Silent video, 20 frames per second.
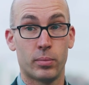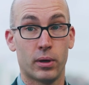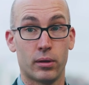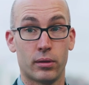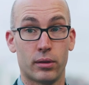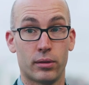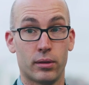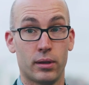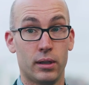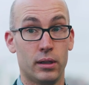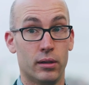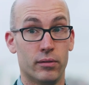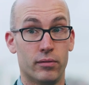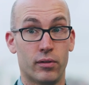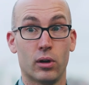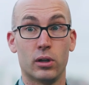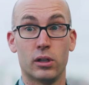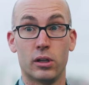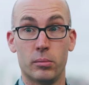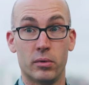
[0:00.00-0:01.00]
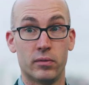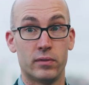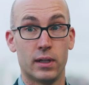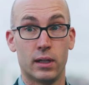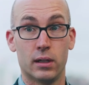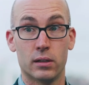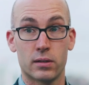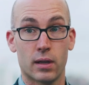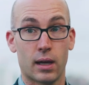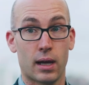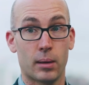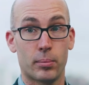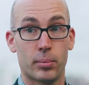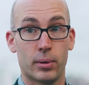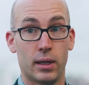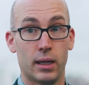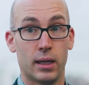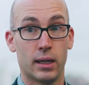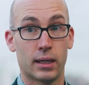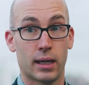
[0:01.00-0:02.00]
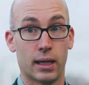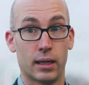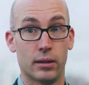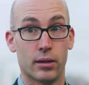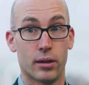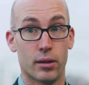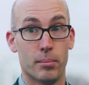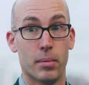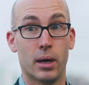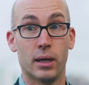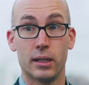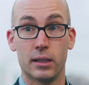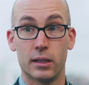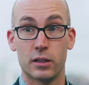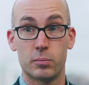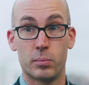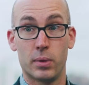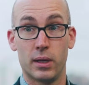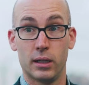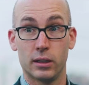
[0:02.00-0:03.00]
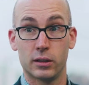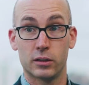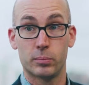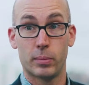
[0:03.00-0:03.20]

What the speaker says: both in the volume of deals that are happening and the money that's being